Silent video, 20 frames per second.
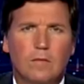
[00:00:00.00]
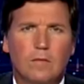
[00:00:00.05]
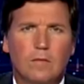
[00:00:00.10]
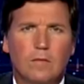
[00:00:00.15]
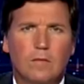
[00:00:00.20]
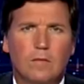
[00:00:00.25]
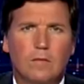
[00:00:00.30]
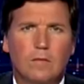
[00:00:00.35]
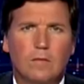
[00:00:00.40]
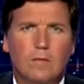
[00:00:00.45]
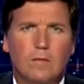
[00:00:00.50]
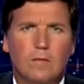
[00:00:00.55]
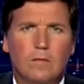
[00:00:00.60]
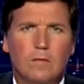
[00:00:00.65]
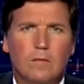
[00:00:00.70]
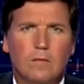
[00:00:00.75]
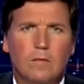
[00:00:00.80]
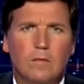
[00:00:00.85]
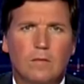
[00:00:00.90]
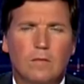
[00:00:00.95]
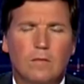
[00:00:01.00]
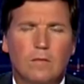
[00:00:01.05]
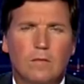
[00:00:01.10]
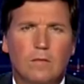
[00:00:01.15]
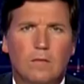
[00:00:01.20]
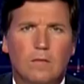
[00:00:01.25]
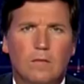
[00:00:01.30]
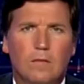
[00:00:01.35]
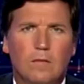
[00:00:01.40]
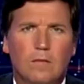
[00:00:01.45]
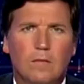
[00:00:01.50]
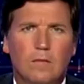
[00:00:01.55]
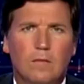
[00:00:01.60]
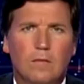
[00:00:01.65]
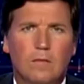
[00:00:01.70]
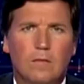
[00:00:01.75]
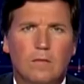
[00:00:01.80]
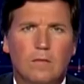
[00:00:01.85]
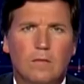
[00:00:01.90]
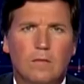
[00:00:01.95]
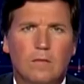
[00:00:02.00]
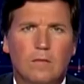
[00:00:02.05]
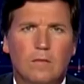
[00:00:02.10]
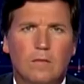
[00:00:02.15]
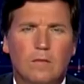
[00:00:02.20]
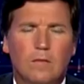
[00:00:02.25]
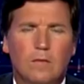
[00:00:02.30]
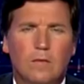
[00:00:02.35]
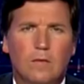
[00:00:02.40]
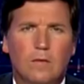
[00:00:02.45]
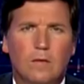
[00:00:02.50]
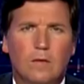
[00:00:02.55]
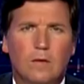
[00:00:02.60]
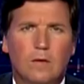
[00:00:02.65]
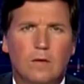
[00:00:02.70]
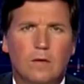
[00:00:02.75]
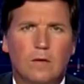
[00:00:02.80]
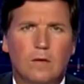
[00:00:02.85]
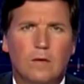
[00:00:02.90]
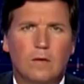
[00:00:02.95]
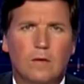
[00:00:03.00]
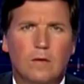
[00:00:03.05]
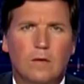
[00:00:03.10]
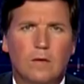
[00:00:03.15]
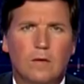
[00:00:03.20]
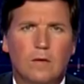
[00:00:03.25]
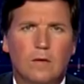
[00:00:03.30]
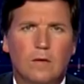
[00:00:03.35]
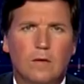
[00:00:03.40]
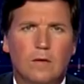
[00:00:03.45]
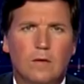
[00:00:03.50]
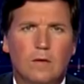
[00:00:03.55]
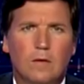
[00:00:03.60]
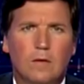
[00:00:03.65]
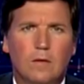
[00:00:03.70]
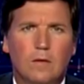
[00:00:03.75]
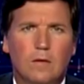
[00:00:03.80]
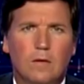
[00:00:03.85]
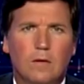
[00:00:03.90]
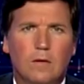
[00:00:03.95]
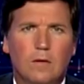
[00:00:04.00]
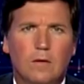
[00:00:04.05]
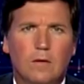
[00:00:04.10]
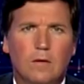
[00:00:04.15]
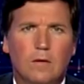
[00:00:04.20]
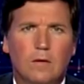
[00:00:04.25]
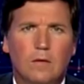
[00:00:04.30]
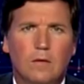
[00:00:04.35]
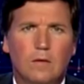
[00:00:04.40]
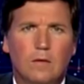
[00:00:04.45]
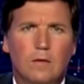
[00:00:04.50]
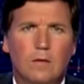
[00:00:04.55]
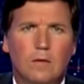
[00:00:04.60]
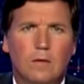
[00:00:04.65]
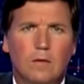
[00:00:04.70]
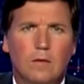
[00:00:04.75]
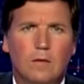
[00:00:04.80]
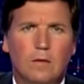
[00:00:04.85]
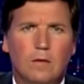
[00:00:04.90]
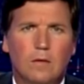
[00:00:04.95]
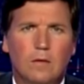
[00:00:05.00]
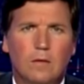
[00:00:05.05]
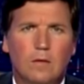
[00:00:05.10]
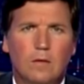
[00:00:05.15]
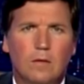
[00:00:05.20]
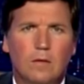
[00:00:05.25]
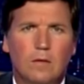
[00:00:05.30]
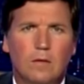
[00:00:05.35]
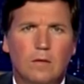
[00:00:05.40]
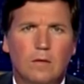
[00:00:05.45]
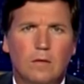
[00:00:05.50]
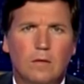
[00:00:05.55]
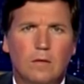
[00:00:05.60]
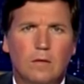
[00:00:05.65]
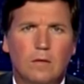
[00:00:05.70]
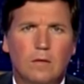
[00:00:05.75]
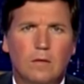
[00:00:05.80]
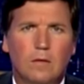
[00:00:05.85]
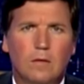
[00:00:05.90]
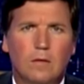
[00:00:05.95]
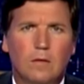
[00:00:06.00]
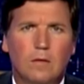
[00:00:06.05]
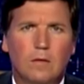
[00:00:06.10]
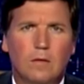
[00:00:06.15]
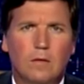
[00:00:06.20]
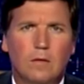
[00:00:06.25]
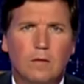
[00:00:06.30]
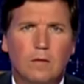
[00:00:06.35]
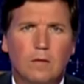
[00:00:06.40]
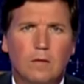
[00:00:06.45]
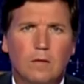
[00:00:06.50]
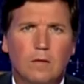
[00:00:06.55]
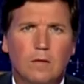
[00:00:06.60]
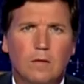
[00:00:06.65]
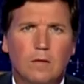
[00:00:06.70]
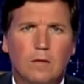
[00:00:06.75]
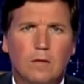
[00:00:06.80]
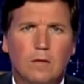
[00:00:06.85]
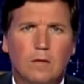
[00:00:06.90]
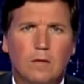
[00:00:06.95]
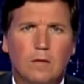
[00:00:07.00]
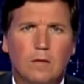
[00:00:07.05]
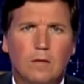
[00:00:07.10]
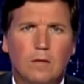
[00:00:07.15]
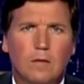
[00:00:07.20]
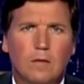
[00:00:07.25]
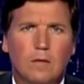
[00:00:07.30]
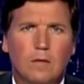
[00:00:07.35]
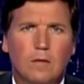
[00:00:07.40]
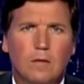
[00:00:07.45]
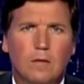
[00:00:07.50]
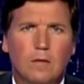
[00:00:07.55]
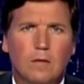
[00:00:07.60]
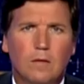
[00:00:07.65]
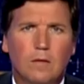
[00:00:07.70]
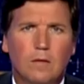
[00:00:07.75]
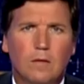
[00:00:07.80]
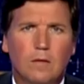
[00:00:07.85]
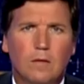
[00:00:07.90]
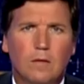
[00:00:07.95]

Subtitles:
The person shown says nothing.